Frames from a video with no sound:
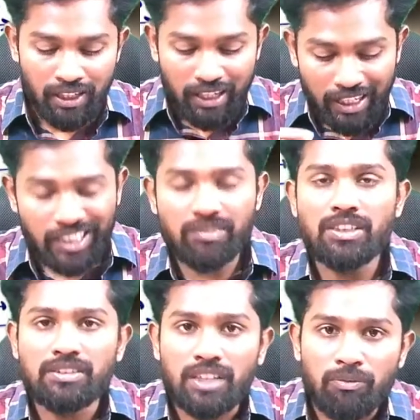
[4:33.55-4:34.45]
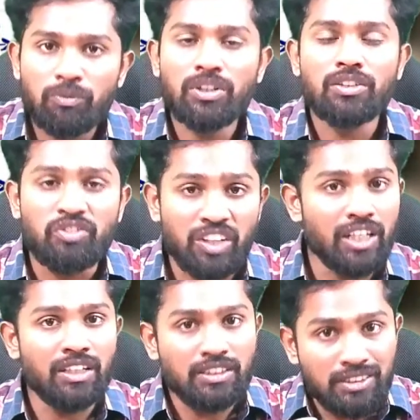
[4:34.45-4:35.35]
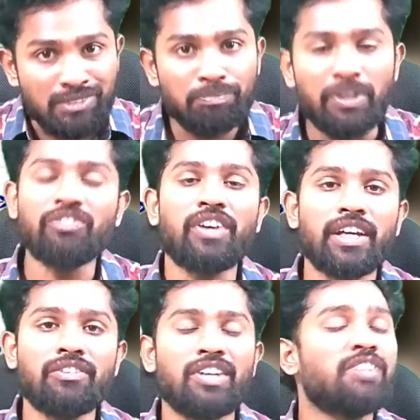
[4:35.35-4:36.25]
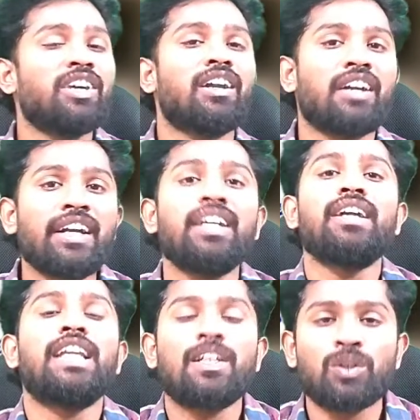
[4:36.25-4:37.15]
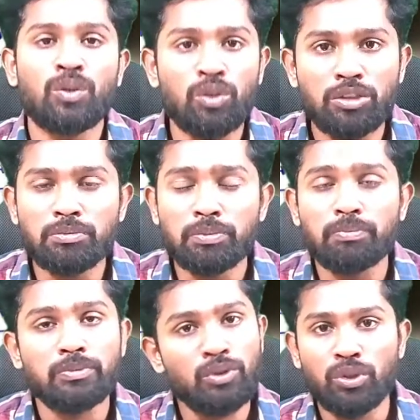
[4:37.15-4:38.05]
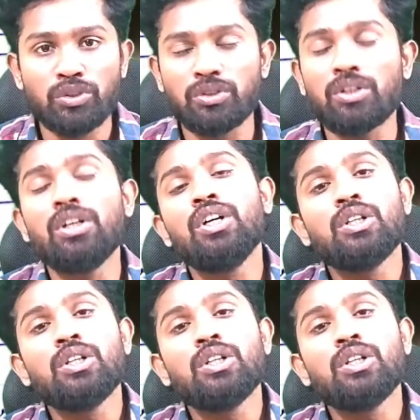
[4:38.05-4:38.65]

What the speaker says: and even somewhat will simplify when we are writing in our notes, no.